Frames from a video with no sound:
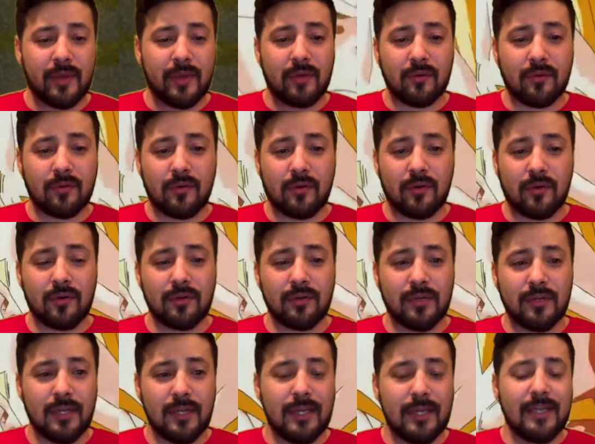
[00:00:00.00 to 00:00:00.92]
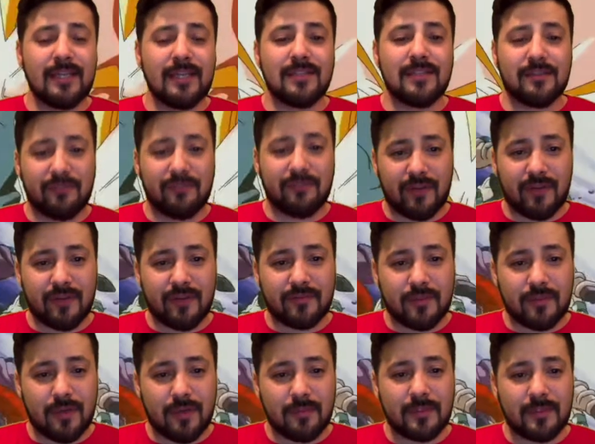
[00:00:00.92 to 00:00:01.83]
card. He's a
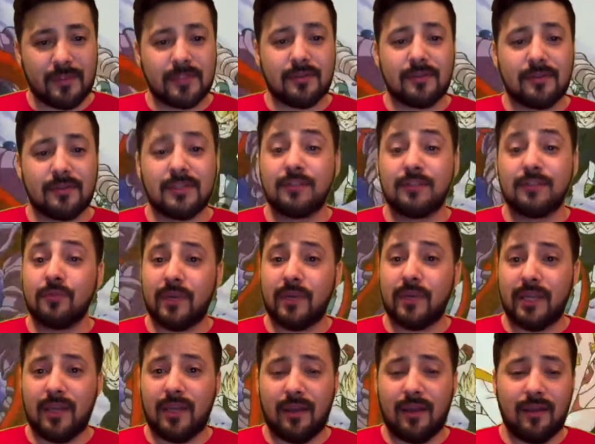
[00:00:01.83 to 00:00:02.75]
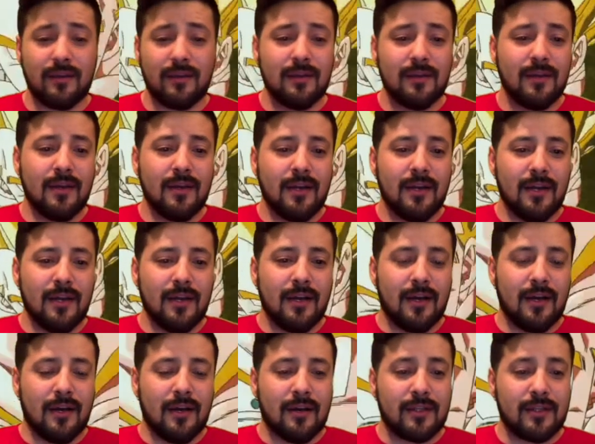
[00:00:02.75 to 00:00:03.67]
5-drop and he starts at 20k.
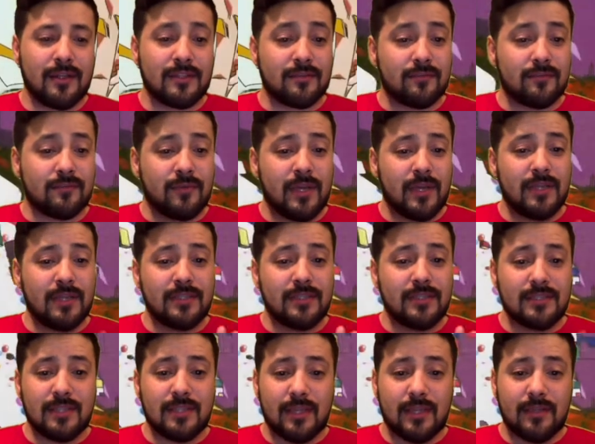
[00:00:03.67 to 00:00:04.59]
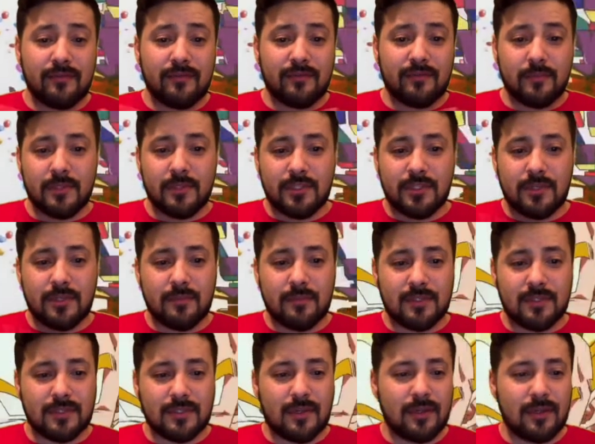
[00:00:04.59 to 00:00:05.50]
He's a red Saiyan from the Genin
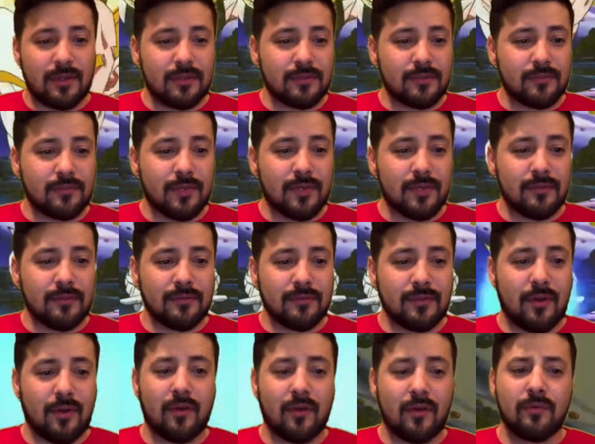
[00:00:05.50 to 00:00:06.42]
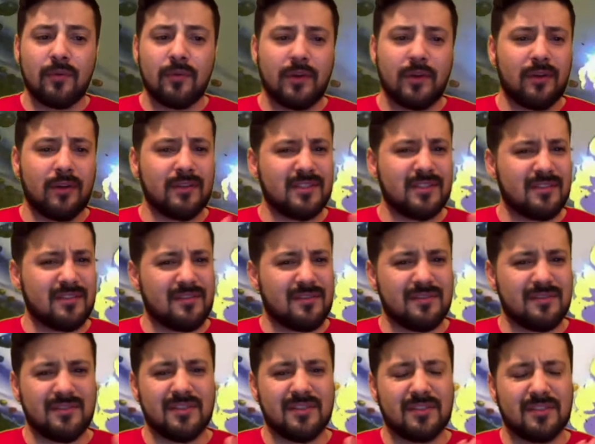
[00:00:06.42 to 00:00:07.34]
saga as well. The artwork on these
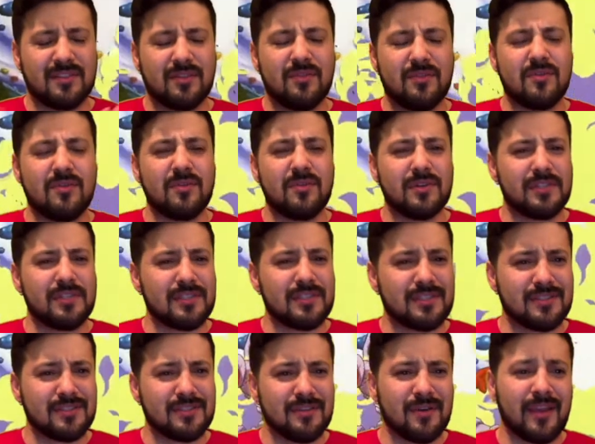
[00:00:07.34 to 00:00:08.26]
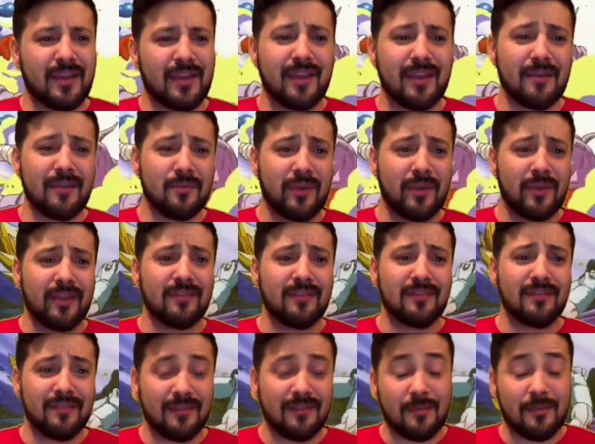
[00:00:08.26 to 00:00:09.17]
cards is just gorgeous, so I can't
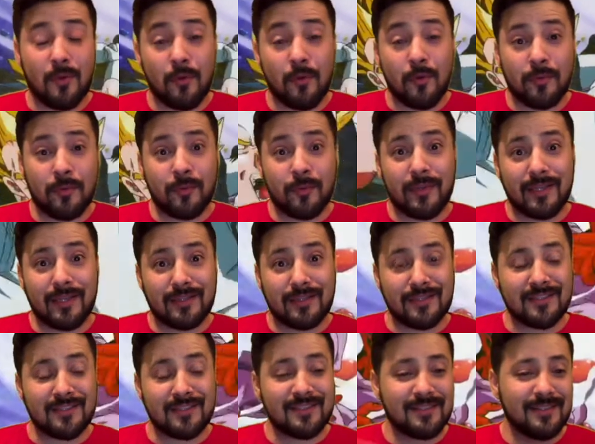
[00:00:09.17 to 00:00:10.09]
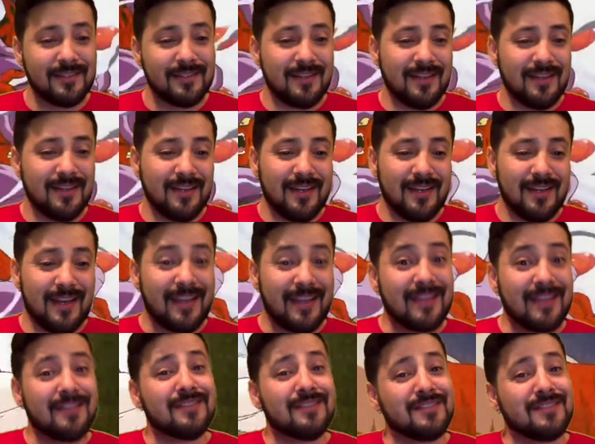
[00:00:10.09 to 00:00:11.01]
wait. I'm hoping we get these.
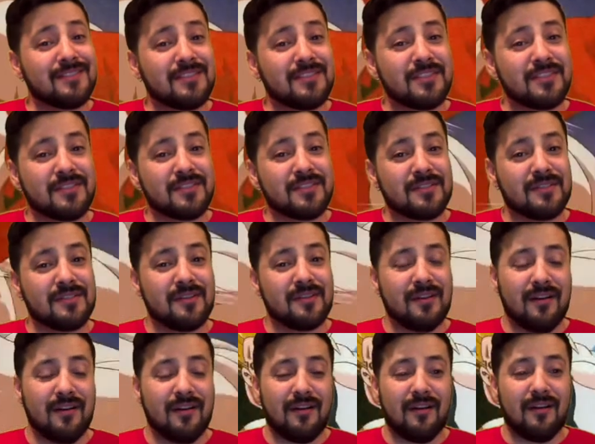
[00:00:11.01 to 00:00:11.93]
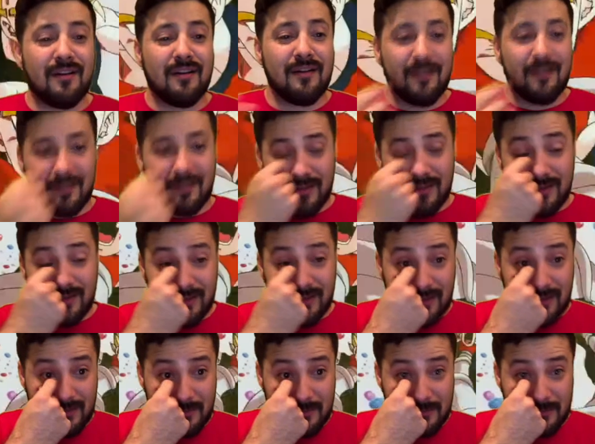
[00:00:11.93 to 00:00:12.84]
Again, this is just
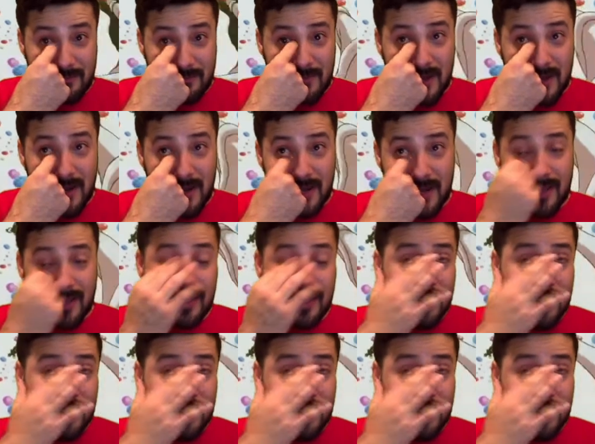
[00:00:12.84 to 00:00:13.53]
my